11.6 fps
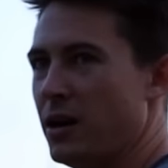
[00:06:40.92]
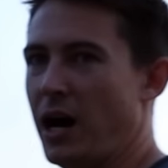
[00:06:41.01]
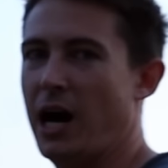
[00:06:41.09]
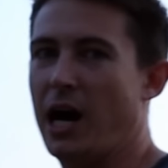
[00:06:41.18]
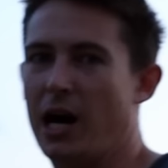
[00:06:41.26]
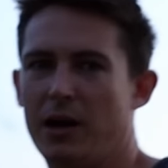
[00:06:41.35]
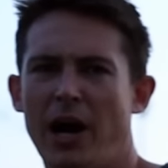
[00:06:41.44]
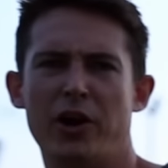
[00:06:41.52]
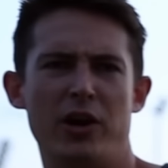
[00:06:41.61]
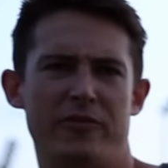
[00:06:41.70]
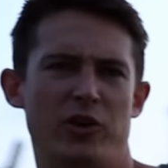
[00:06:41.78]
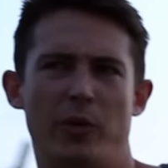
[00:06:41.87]
I
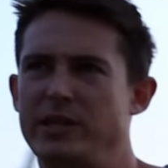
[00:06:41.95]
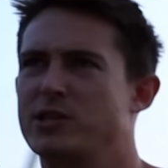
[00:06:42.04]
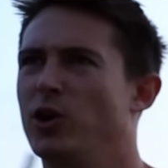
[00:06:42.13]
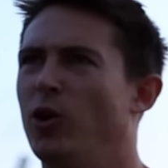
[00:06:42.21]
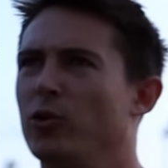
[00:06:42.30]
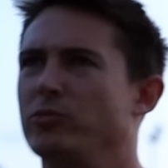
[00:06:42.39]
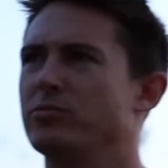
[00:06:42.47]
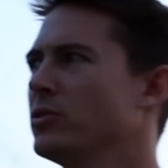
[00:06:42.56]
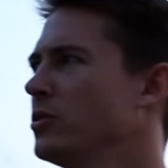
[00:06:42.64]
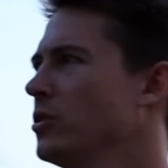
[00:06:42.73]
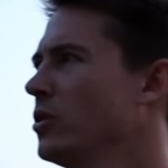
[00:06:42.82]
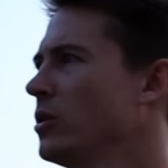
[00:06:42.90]
don't even know what it's called.
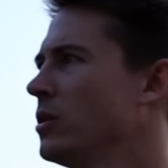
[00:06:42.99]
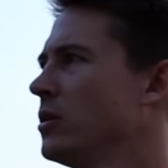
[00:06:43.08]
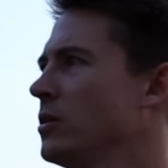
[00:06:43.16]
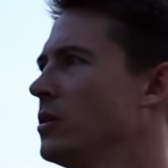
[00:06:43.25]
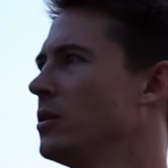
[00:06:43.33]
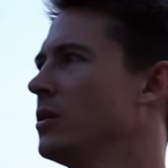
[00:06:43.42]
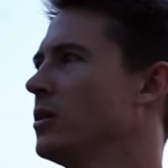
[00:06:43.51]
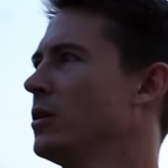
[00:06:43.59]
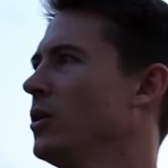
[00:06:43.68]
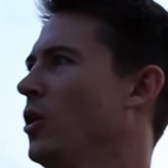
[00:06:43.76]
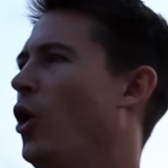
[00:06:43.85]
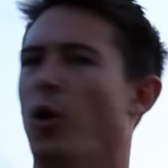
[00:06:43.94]

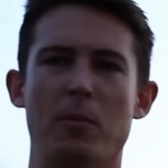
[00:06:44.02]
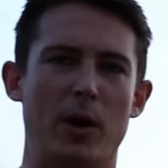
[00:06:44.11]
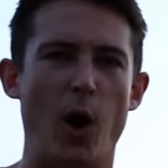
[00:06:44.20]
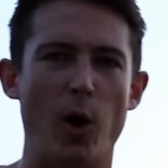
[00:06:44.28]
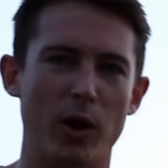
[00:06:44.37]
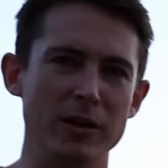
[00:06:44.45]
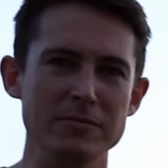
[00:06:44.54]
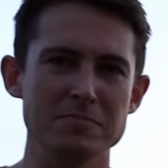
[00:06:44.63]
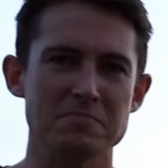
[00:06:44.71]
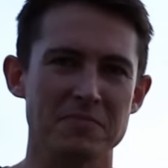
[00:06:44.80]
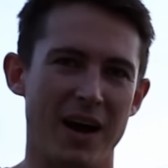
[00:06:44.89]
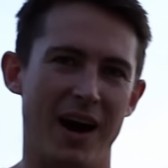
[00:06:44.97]
Holmenkollen.
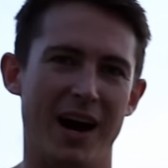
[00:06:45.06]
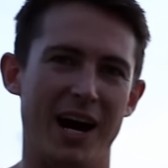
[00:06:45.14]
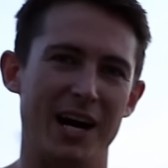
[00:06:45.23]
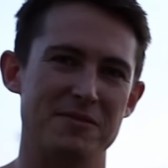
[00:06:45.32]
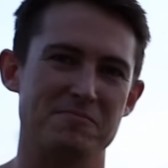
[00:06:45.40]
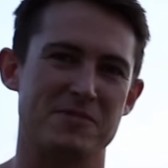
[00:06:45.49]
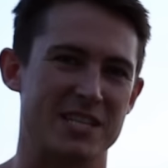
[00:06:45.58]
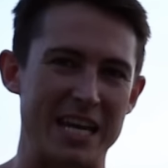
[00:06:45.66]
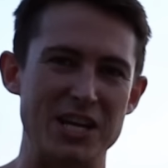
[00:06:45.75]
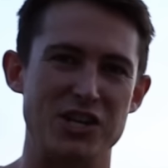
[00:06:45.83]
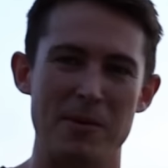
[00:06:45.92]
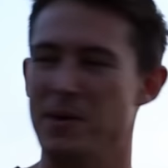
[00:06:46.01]

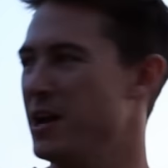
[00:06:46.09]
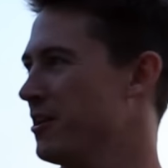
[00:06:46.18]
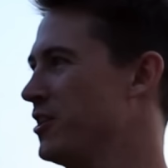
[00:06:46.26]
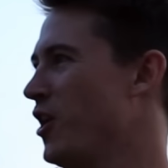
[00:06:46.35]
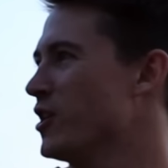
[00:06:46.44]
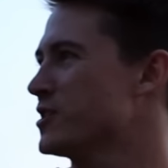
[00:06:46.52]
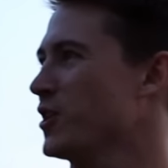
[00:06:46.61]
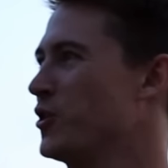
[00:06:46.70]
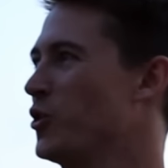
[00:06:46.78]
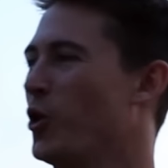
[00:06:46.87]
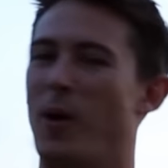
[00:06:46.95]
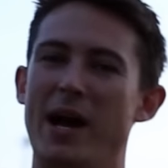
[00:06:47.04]
Ski jump here in Oslo,
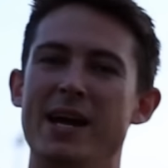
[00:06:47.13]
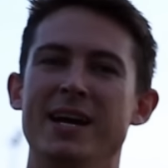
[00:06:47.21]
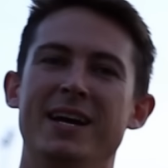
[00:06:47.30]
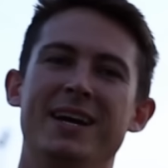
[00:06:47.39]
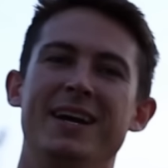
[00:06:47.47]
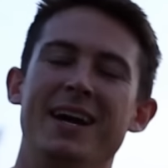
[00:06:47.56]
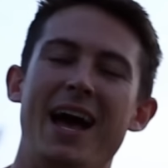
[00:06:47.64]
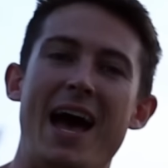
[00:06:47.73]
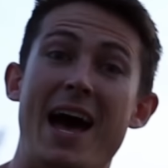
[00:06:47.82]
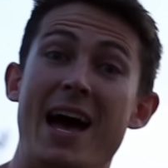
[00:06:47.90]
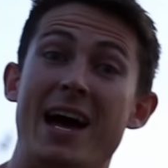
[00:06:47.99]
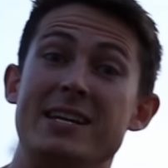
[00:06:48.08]
Norway.
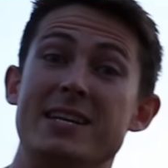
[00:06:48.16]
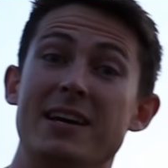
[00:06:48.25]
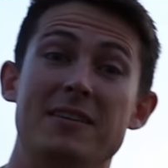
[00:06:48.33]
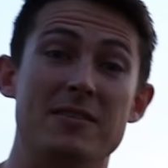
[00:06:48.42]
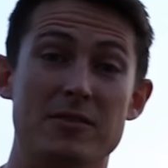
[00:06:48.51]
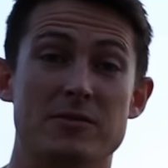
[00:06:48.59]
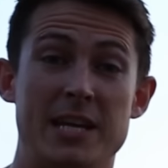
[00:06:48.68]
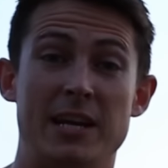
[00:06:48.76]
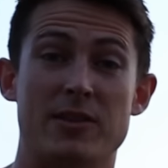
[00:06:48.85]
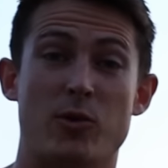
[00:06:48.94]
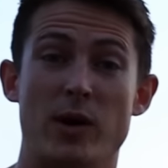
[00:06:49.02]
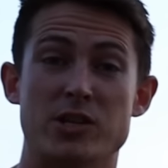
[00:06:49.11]
And send
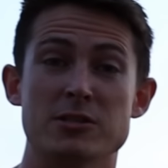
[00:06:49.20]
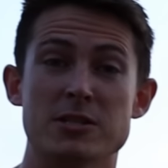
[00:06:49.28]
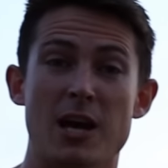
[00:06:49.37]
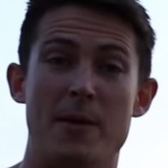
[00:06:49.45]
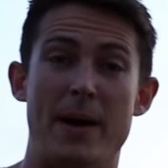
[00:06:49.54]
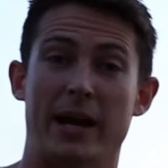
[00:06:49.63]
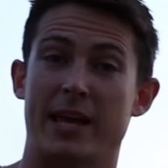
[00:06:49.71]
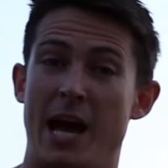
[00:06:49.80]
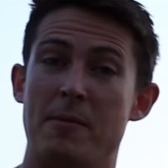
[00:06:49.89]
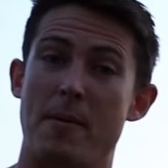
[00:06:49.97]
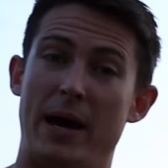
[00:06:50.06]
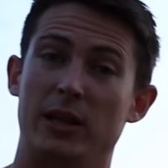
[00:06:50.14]
in the questions about
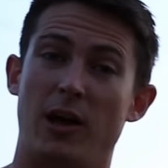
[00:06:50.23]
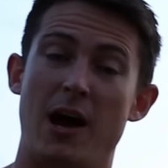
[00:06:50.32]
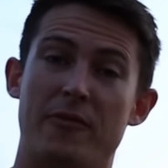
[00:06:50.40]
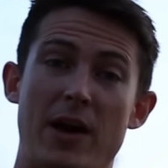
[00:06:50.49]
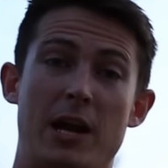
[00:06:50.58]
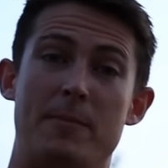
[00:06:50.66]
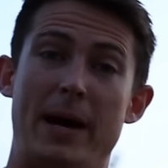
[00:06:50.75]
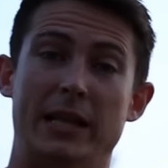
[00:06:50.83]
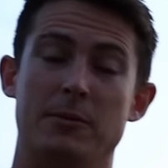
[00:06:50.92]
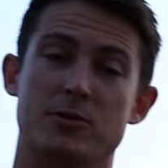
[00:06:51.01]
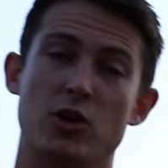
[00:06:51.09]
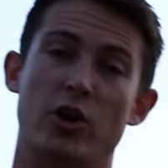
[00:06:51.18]
game, about life, and about
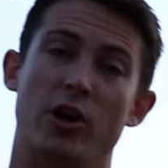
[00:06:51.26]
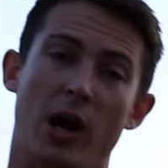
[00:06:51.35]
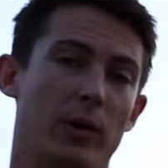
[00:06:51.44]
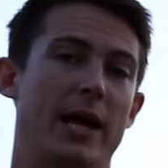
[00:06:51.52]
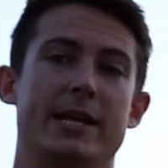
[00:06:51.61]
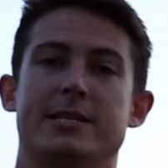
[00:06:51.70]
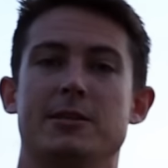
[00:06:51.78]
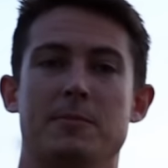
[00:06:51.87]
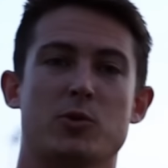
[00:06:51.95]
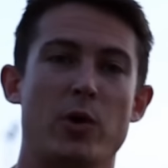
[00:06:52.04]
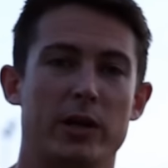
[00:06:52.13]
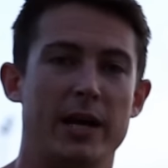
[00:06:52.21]
the absurd, and I will answer them
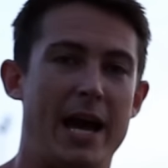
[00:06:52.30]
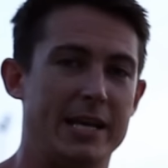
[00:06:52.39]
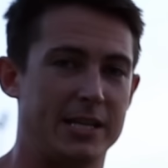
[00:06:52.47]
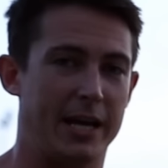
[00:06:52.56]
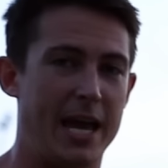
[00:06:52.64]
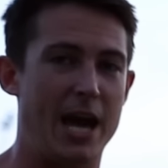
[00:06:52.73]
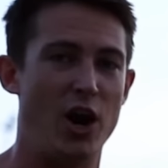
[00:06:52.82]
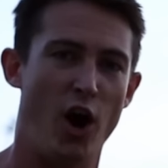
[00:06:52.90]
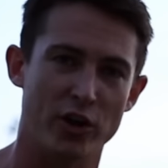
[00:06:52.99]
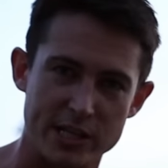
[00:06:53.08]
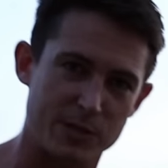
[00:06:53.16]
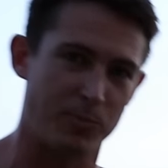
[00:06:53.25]
as quickly as I can
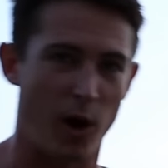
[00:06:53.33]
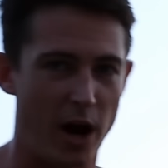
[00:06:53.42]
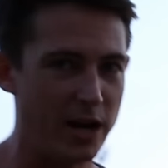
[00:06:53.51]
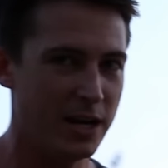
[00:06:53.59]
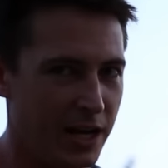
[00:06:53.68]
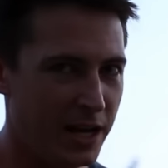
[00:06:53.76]
on the spot.